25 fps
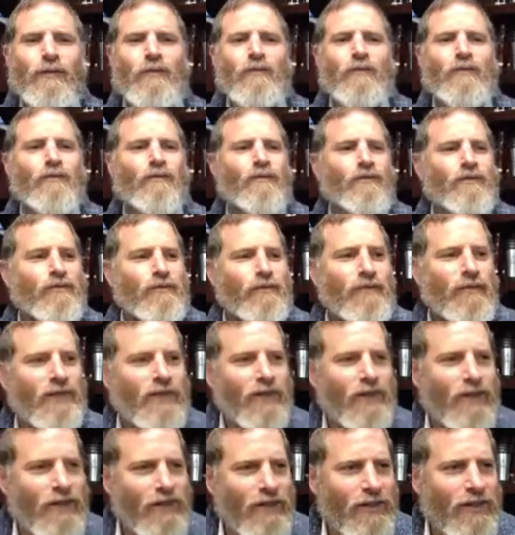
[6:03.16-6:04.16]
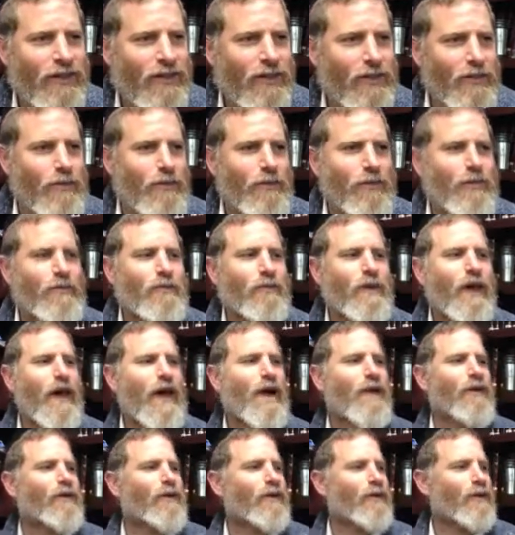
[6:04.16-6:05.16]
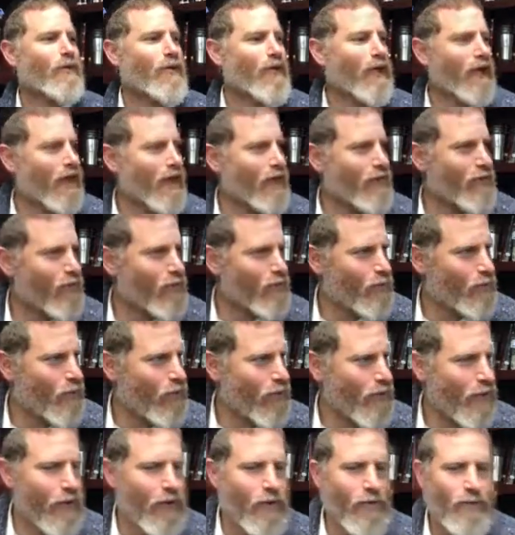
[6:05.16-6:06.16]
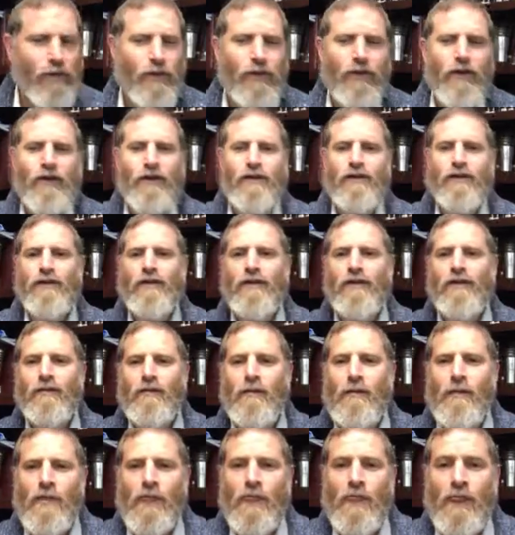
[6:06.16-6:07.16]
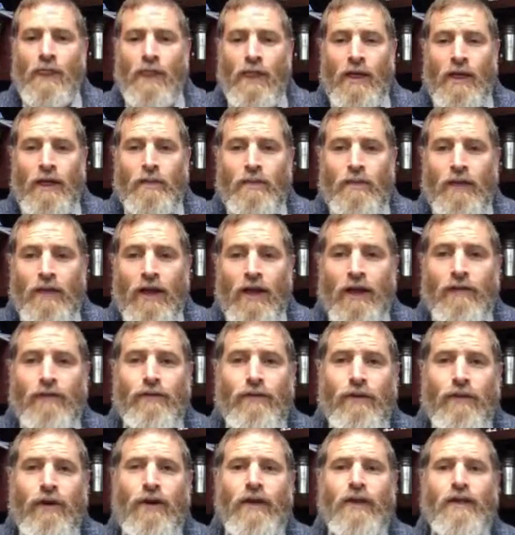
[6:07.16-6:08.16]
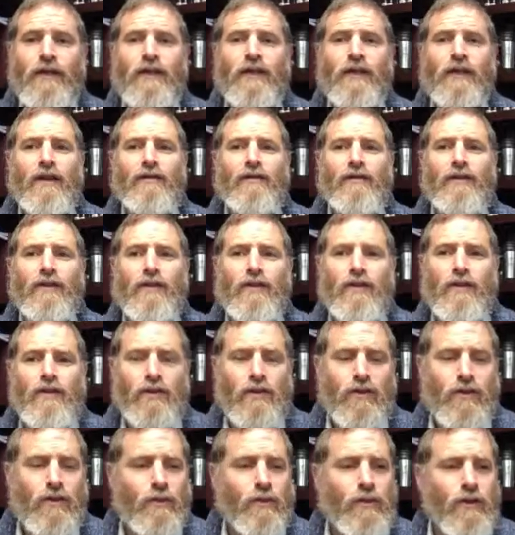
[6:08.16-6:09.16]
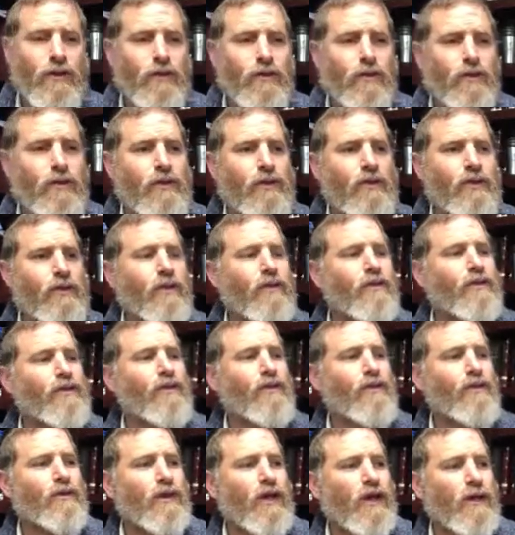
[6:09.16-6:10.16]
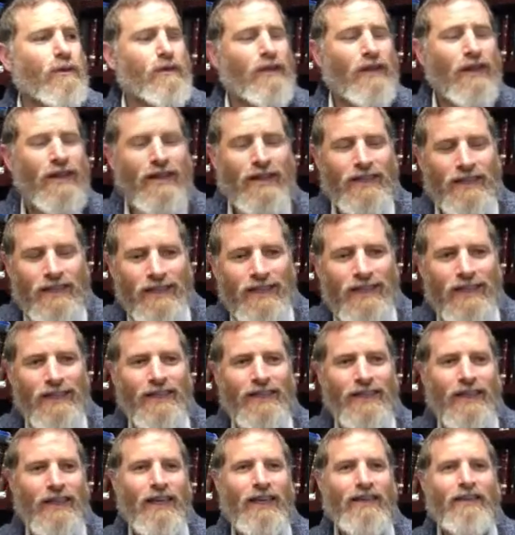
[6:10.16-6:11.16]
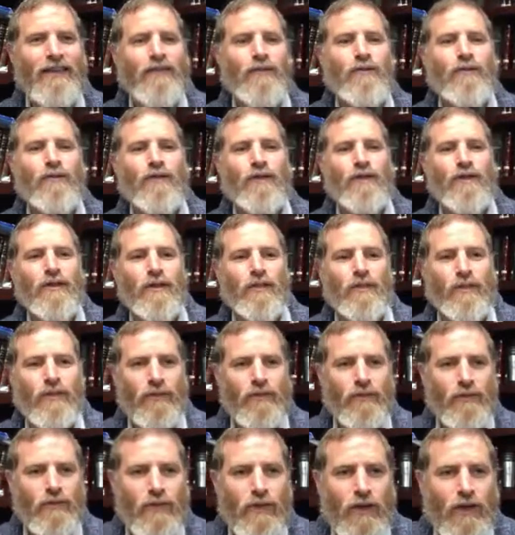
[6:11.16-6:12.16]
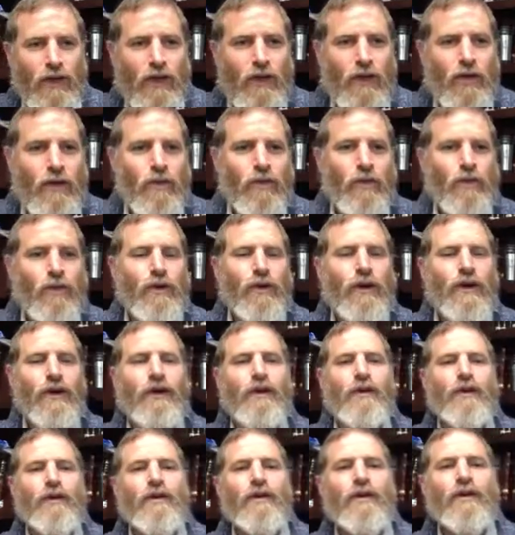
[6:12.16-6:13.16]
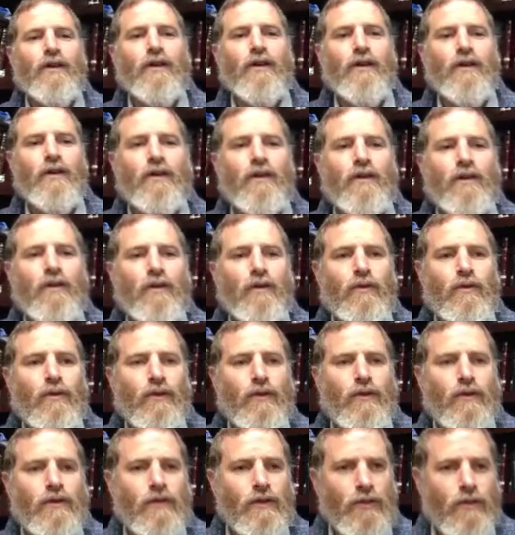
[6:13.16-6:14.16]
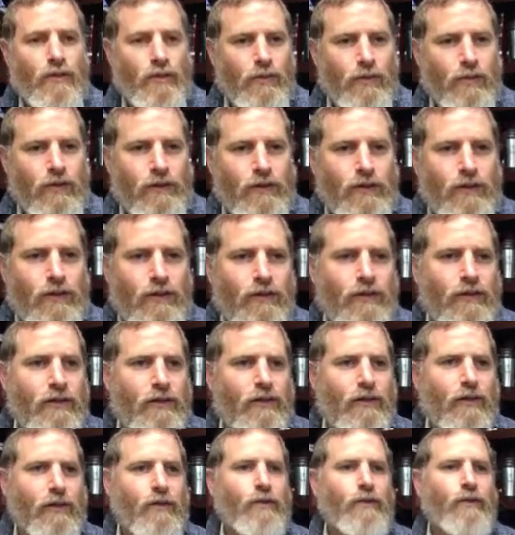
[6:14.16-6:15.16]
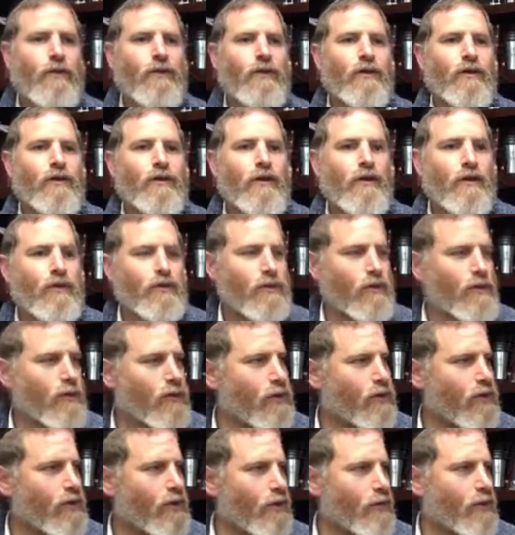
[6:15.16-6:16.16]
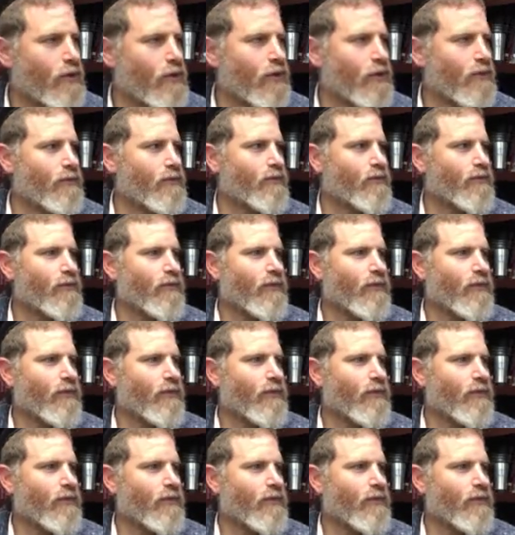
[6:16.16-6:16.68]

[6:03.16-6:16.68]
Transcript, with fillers: you, power that we have with, with us. But I find, and I've seen it so much, so, so common, and I just had it with someone, where there was a, a person in the community that was doing something,